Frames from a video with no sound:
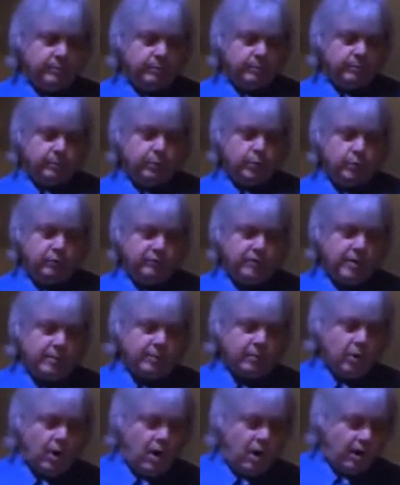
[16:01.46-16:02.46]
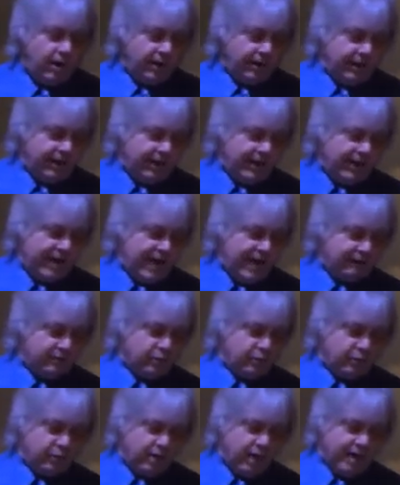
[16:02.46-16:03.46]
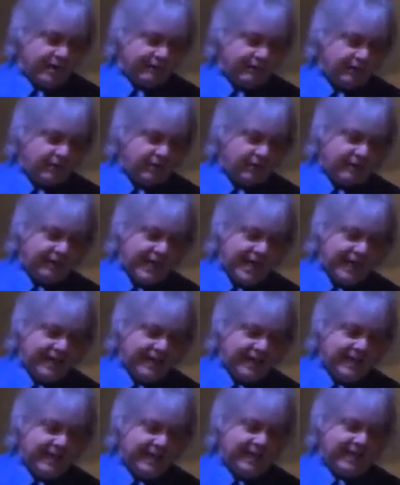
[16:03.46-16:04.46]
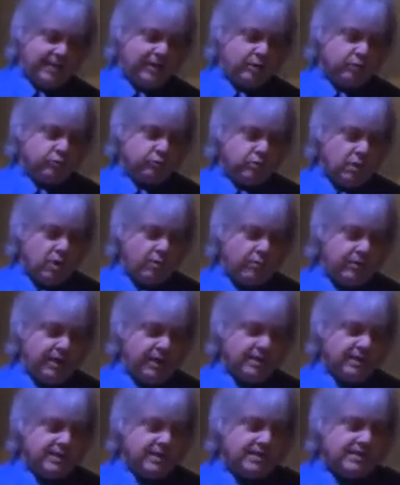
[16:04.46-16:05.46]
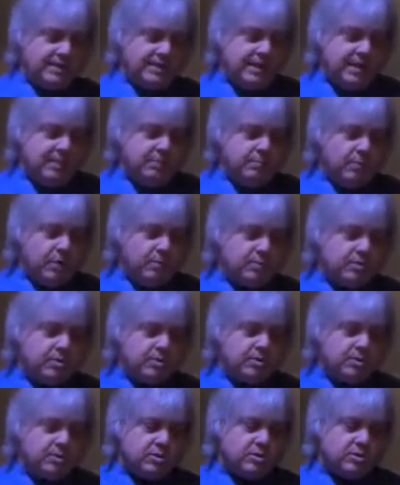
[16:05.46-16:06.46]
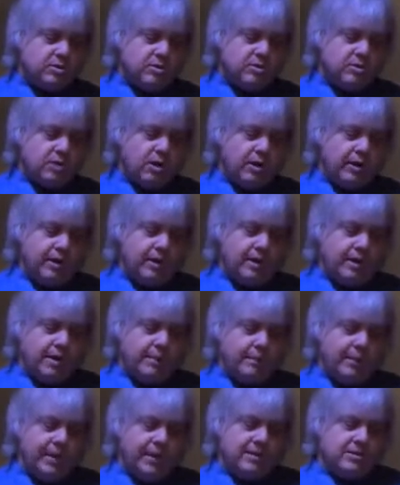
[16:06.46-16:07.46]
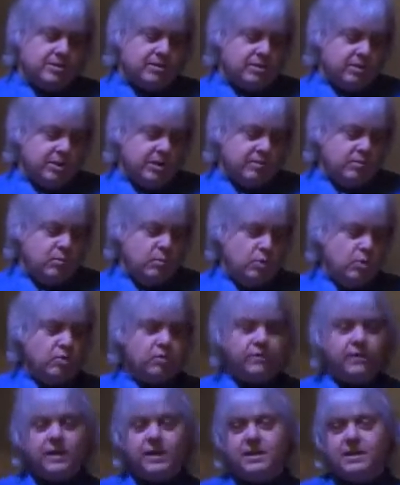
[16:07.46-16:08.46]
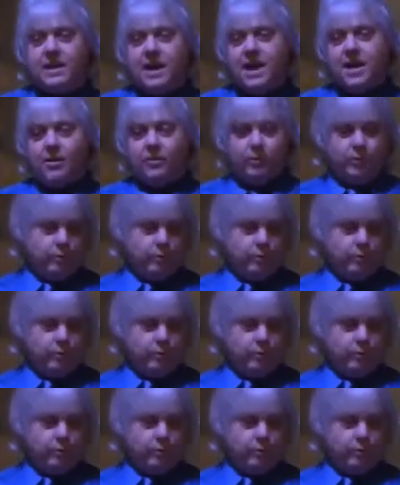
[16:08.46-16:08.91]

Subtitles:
proved them wrong, and after a lot of clanking and groaning, the steamboat started up and started moving down the